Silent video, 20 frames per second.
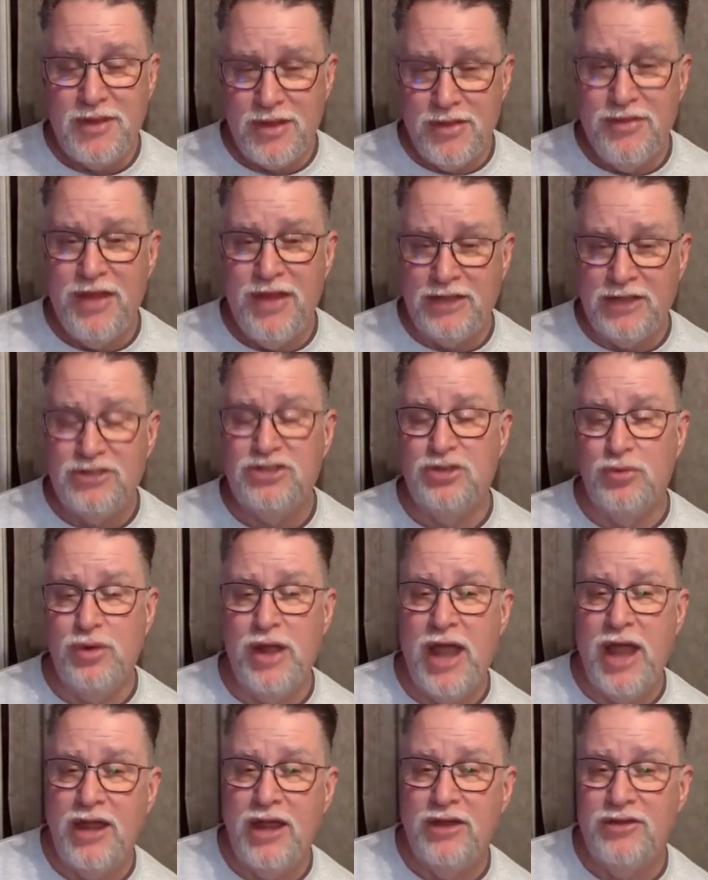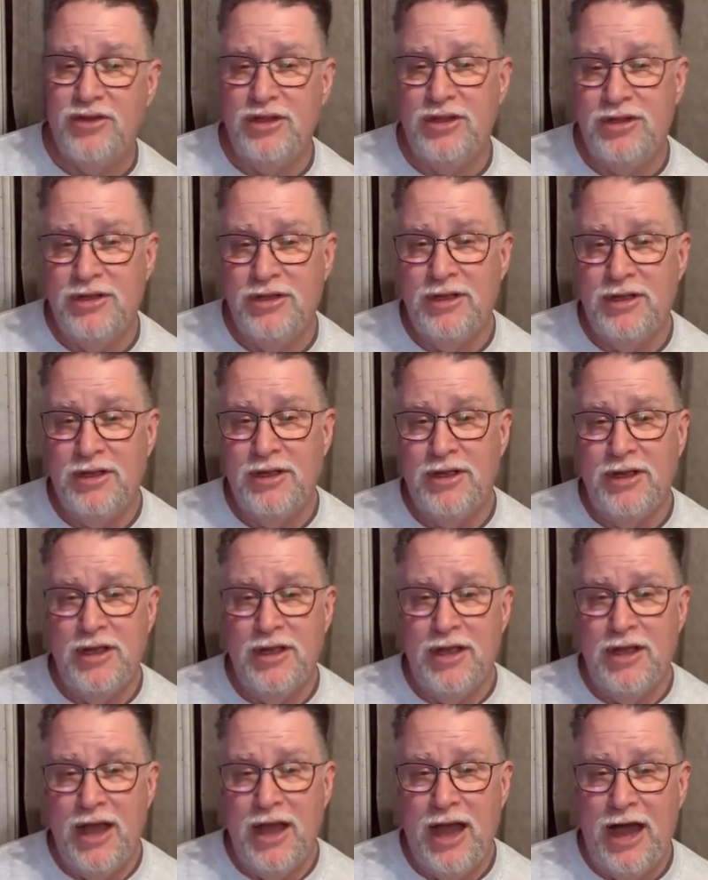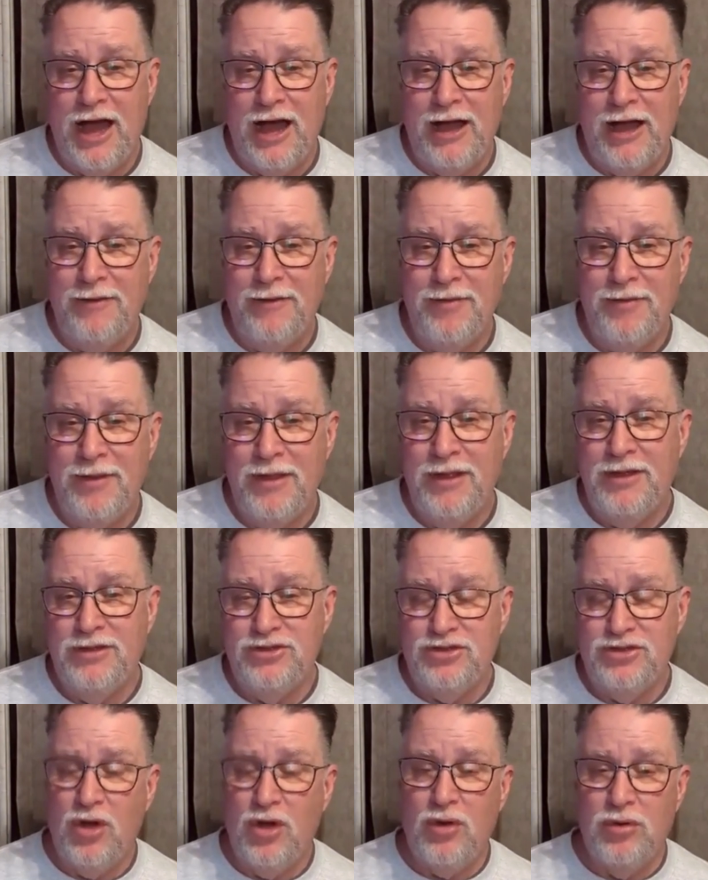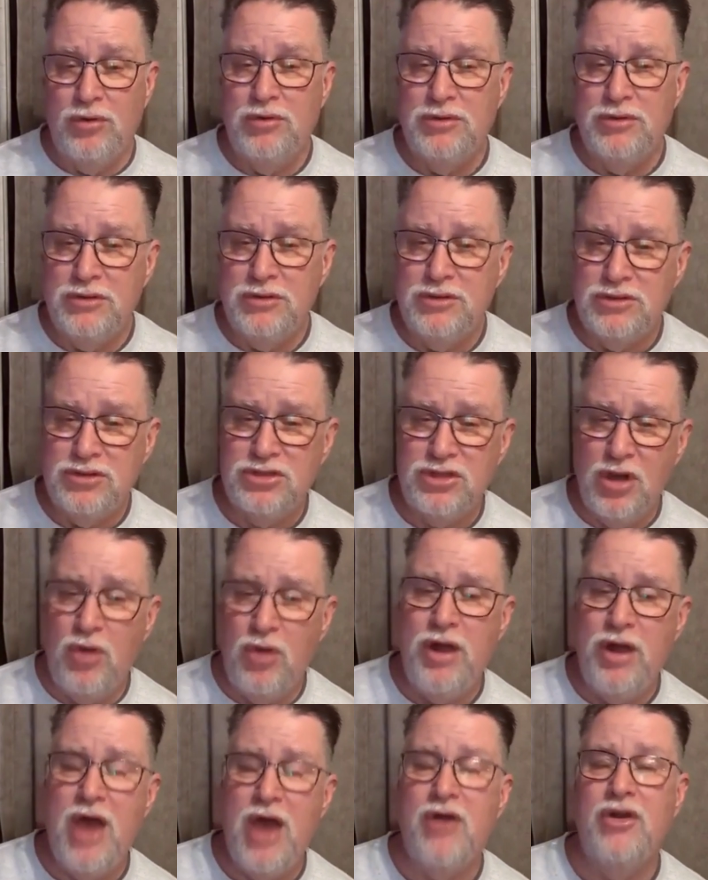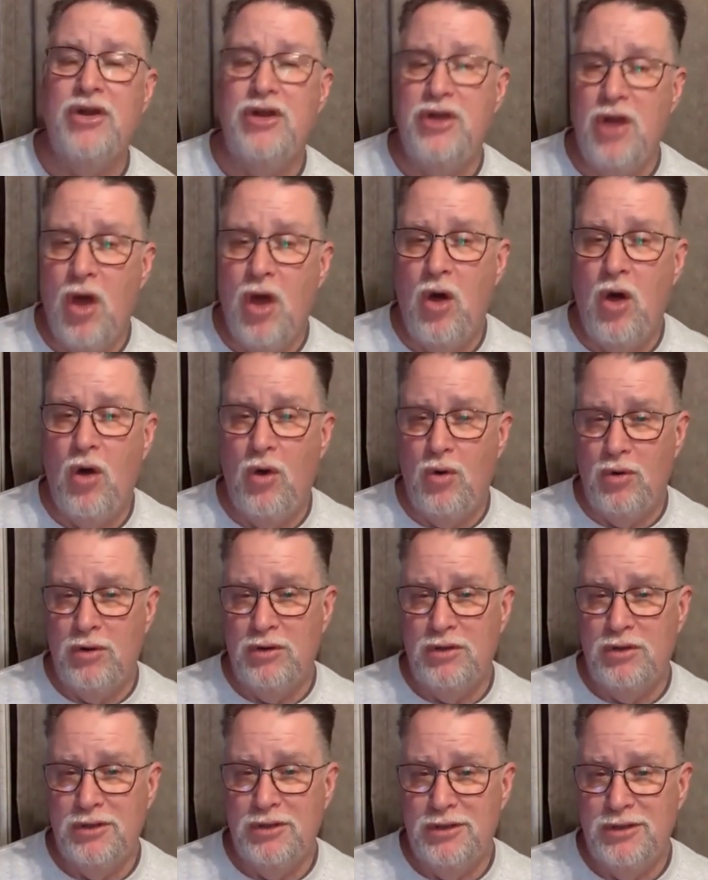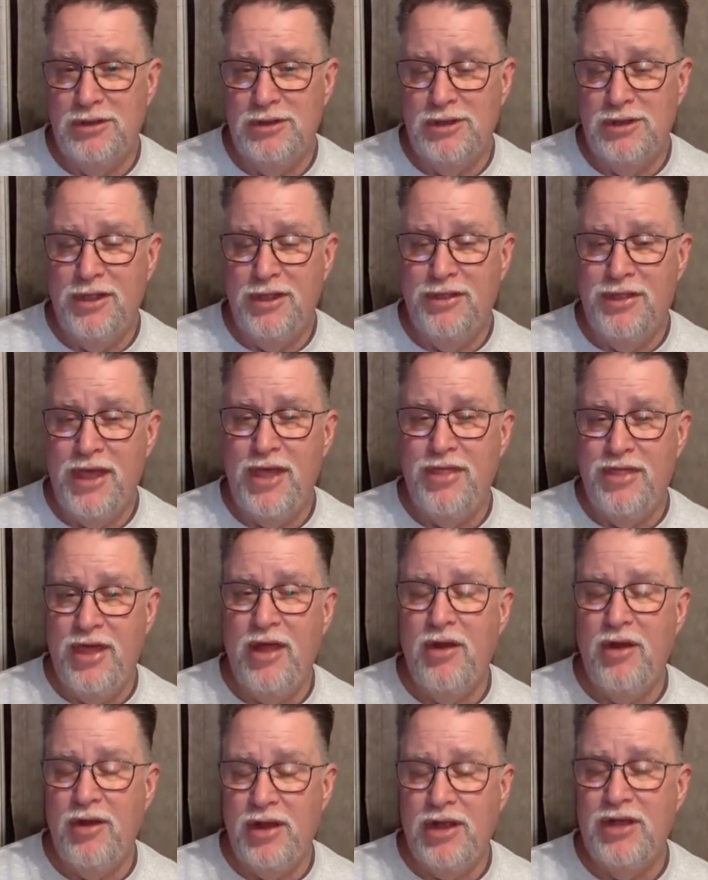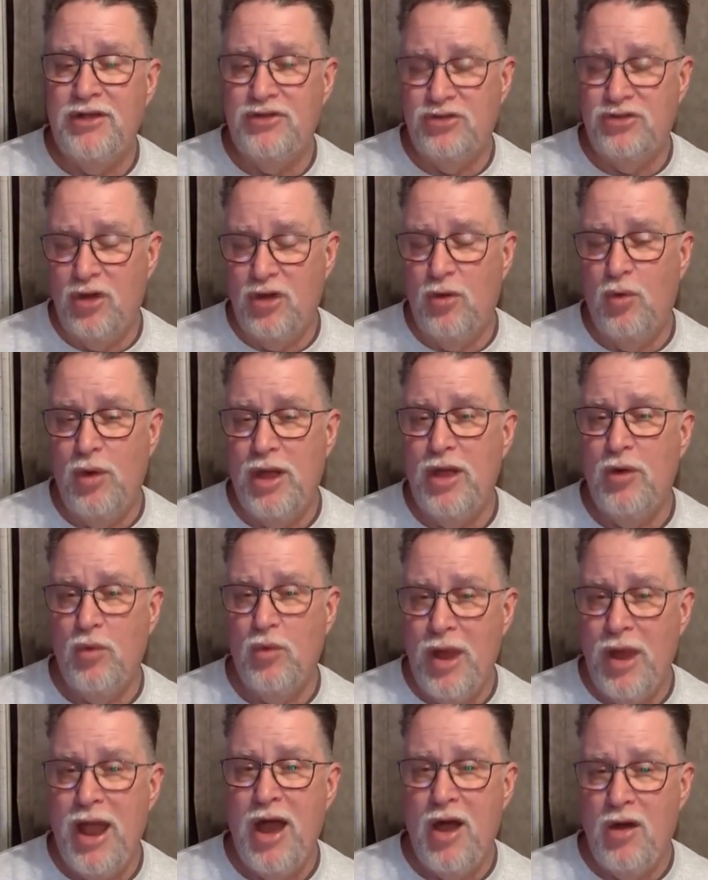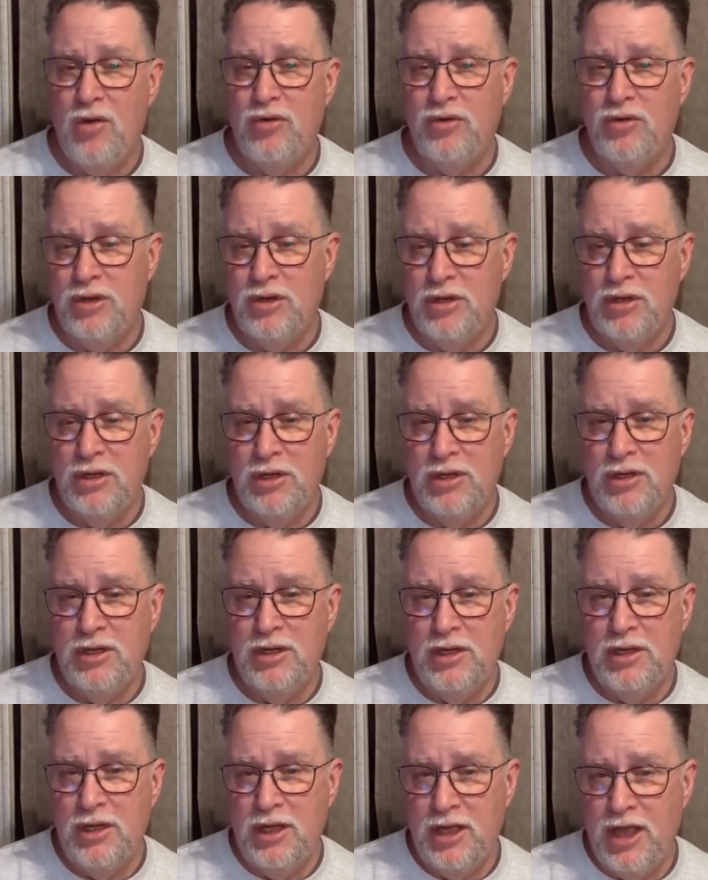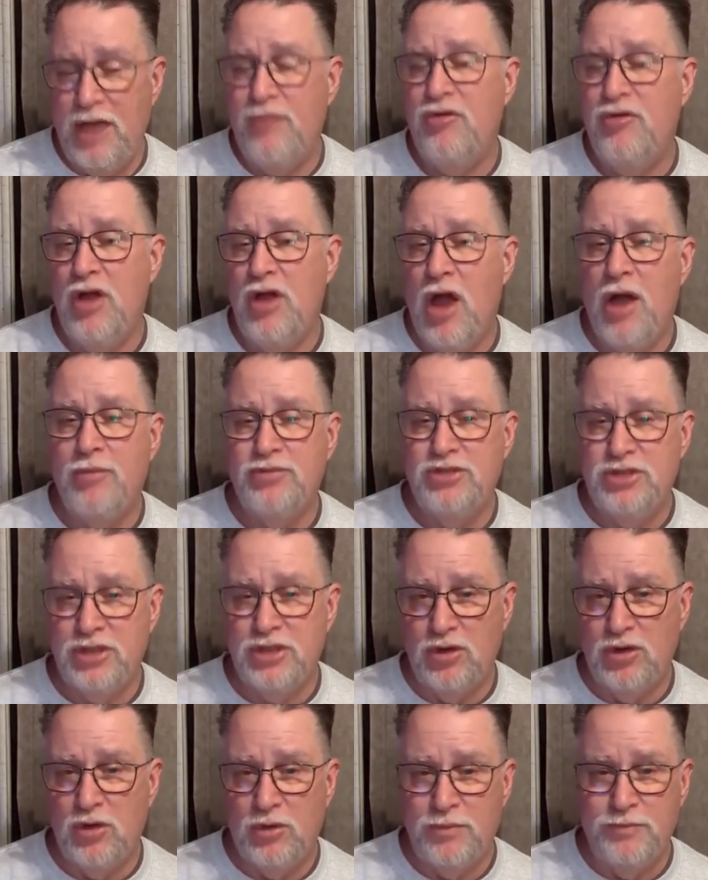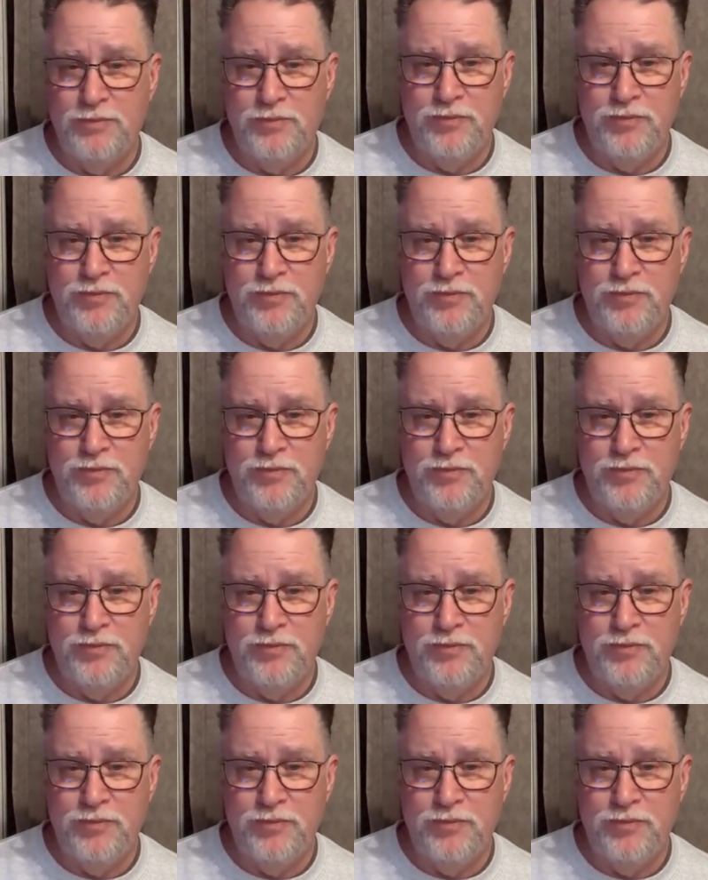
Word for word: That's the reality. Uh, so slow down and know that there is a way around every obstacle.